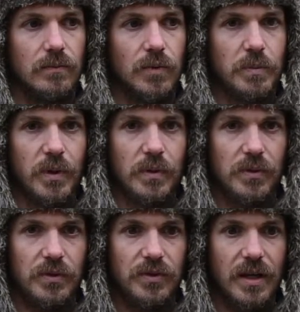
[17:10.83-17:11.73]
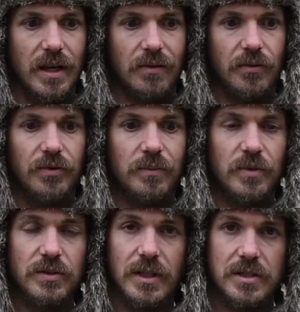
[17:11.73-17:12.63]
proposed to have some
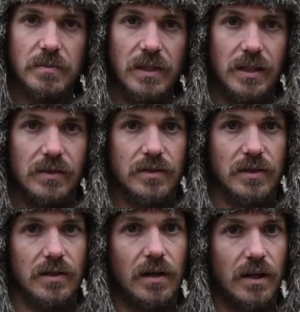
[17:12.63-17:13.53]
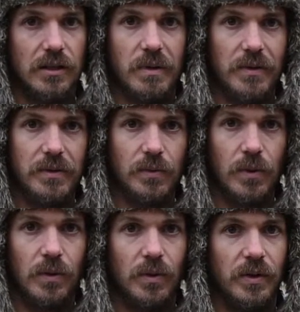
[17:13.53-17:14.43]
discussion meetings just to talk about the
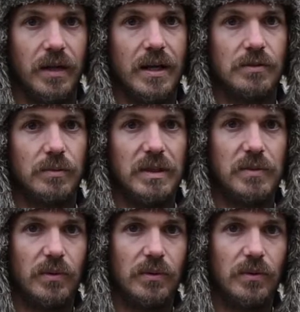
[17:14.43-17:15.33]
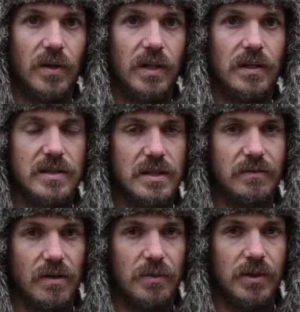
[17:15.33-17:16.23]
role and ask what people wanted to see
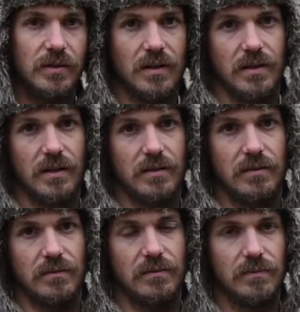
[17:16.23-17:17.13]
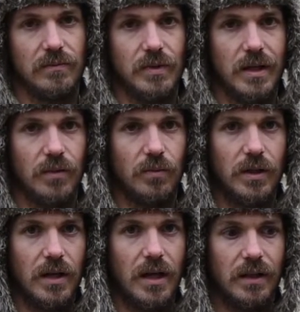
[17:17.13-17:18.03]
from it, and then
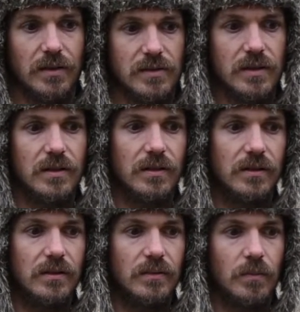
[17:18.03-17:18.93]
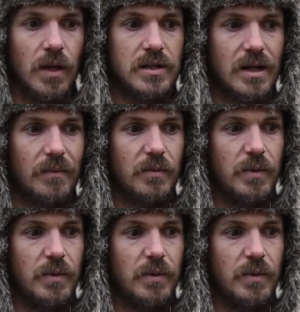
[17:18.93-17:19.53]
what I considered my job to